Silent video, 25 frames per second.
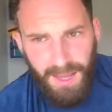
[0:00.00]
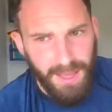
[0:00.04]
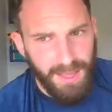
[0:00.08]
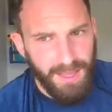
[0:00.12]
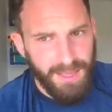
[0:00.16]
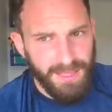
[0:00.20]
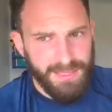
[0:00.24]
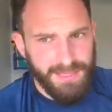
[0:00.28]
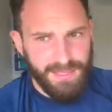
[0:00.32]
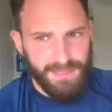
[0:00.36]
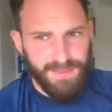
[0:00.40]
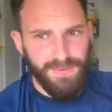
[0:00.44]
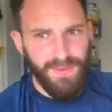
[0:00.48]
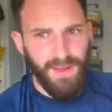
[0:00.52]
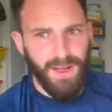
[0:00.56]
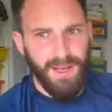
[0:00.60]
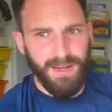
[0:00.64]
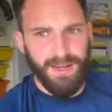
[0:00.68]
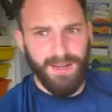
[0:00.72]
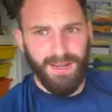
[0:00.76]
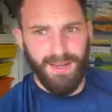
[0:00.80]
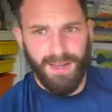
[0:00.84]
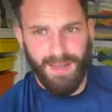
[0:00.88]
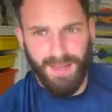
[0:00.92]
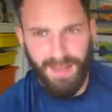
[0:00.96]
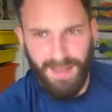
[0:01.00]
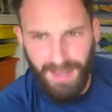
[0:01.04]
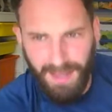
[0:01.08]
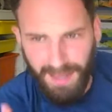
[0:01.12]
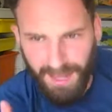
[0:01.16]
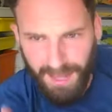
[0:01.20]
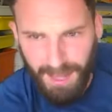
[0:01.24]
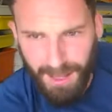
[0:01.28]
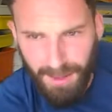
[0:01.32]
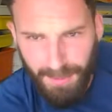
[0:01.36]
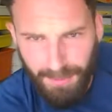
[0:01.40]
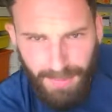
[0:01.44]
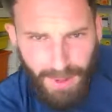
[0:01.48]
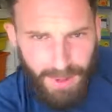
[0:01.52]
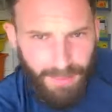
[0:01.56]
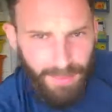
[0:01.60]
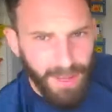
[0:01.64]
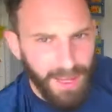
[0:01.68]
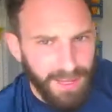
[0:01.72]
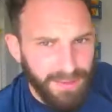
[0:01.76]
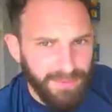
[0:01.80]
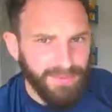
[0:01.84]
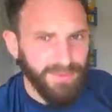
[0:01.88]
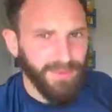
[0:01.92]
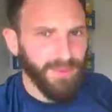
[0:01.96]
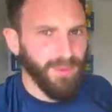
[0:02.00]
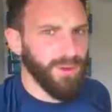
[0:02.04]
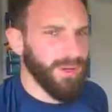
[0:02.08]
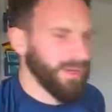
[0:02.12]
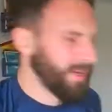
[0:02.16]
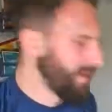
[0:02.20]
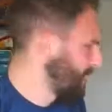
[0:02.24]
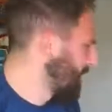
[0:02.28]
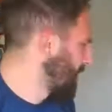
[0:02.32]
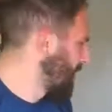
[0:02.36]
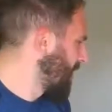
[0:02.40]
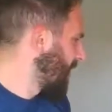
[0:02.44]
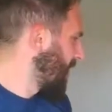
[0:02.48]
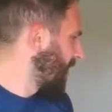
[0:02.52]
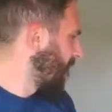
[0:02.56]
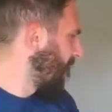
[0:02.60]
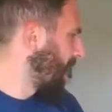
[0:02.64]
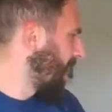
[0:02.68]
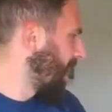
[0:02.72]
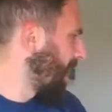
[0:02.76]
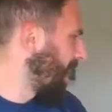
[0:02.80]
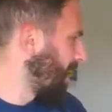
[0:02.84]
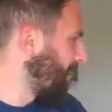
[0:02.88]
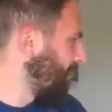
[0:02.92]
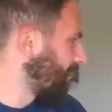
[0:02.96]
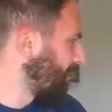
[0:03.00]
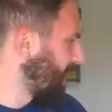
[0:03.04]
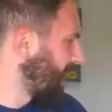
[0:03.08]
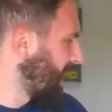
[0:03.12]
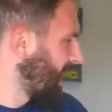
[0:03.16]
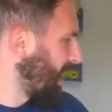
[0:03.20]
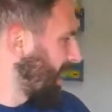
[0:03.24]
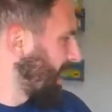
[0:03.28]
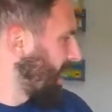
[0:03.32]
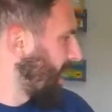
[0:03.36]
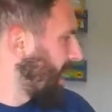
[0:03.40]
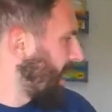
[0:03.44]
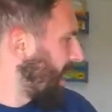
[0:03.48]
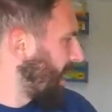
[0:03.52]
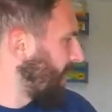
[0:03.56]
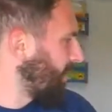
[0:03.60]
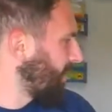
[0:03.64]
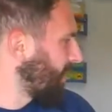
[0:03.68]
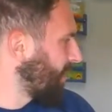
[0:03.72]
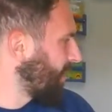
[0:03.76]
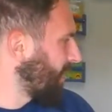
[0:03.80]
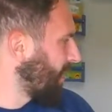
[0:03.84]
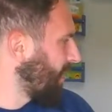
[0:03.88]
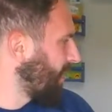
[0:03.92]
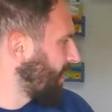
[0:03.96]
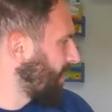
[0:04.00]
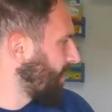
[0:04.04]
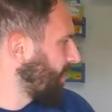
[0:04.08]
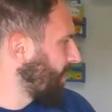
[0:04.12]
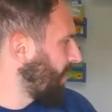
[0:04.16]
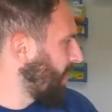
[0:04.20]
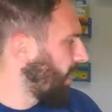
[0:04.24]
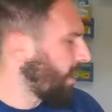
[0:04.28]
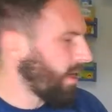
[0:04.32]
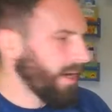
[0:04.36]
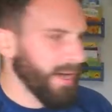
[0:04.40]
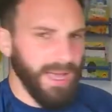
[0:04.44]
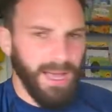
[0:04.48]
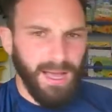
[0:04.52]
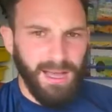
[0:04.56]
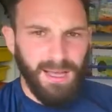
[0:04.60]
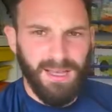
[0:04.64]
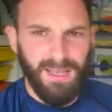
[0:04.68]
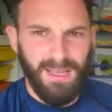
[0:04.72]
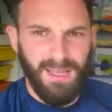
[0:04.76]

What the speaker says: This is fun, but painful. I'm going to go higher.